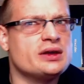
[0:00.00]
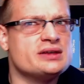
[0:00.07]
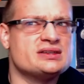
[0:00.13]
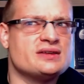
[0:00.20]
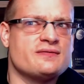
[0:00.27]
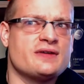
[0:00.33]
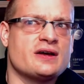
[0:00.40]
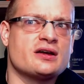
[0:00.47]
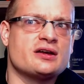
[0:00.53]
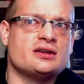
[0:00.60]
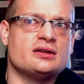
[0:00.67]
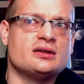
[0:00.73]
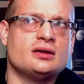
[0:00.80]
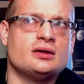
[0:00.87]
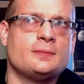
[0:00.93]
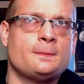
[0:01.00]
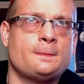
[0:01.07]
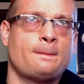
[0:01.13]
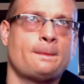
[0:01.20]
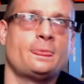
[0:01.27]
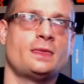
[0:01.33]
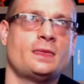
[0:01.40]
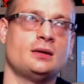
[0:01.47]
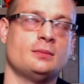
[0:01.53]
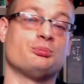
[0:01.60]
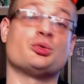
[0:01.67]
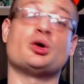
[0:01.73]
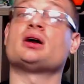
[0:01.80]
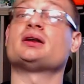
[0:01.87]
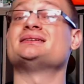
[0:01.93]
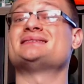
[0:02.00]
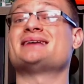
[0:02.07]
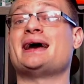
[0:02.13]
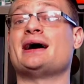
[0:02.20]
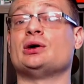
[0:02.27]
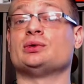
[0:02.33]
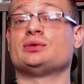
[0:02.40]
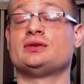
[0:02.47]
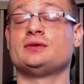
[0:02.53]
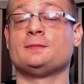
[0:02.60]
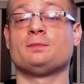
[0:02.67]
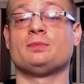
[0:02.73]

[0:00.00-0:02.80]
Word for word: is it very broadened out.